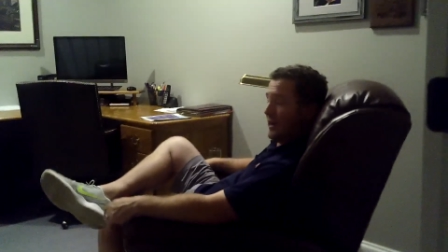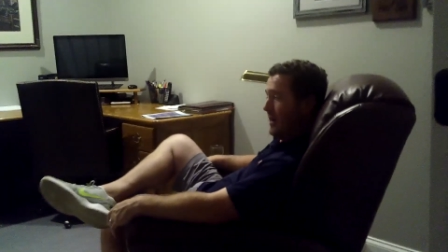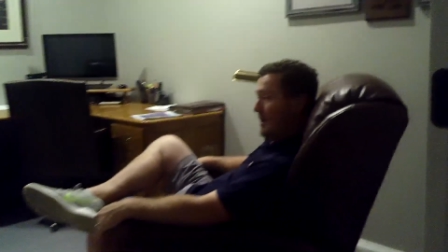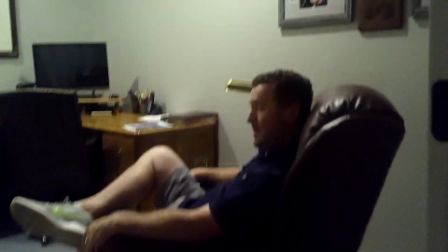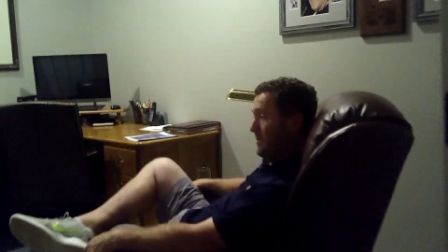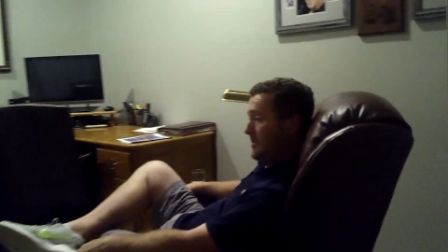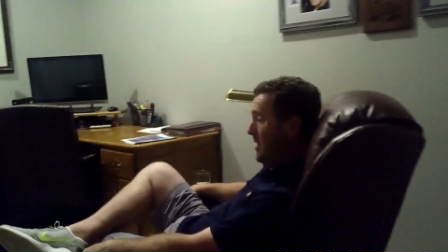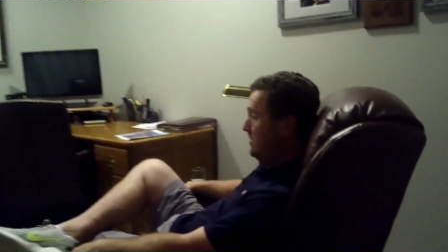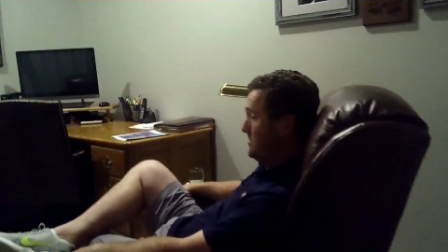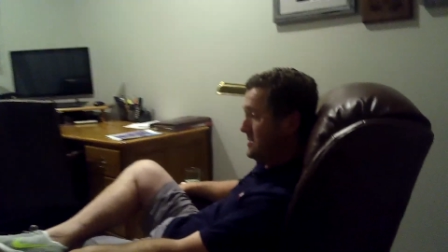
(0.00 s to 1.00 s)
Uh,
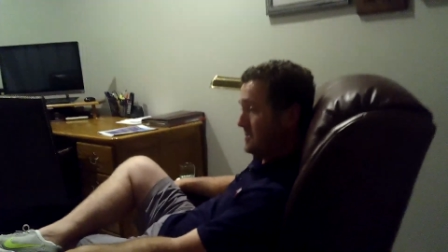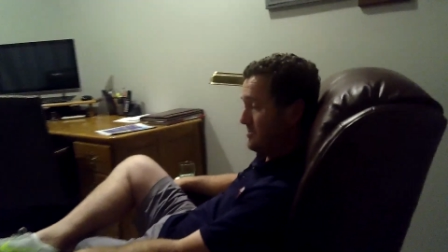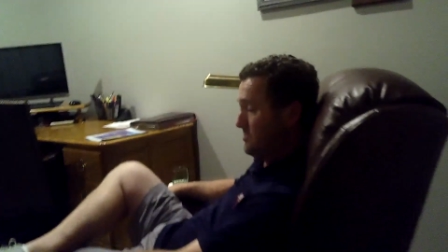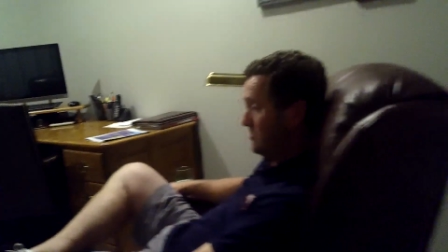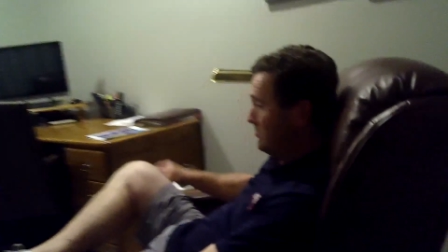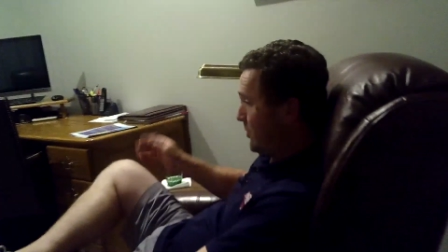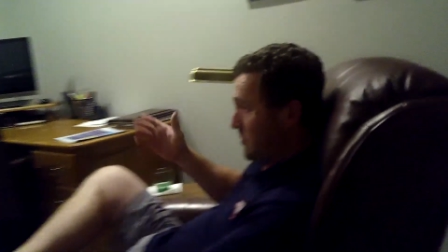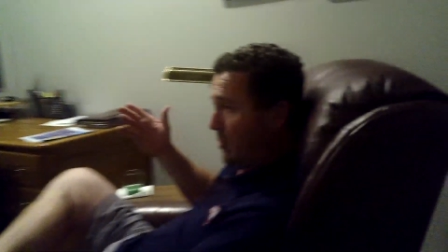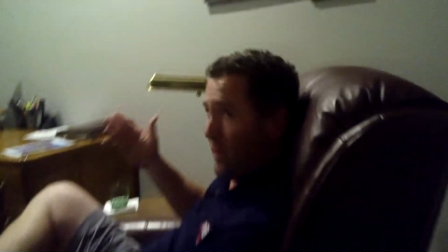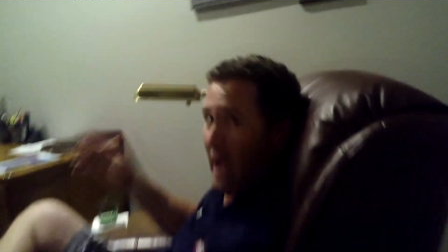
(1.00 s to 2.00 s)
no, just one
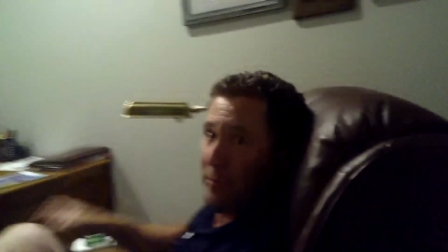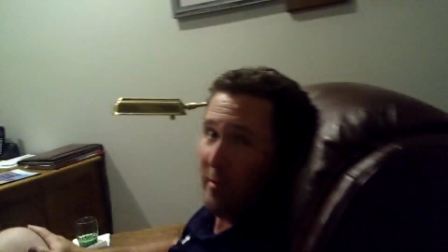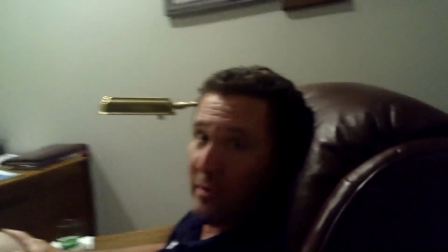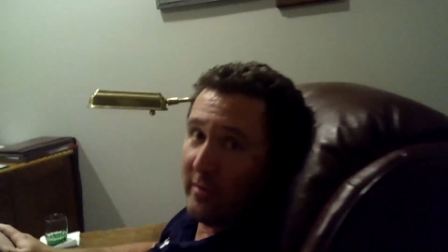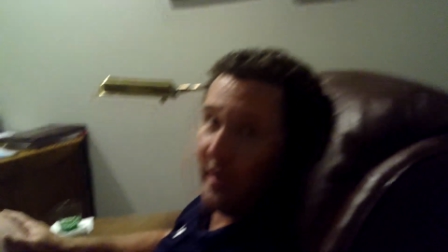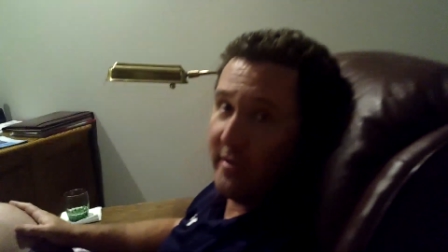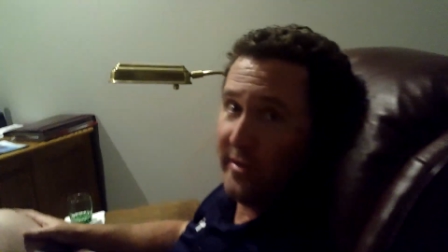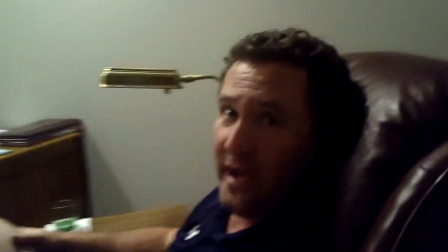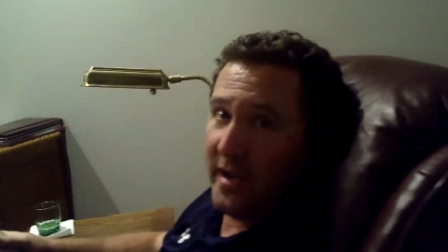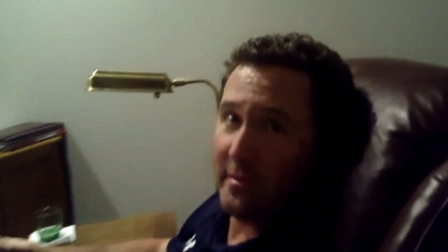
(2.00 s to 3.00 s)
more happy birthday, Shannon.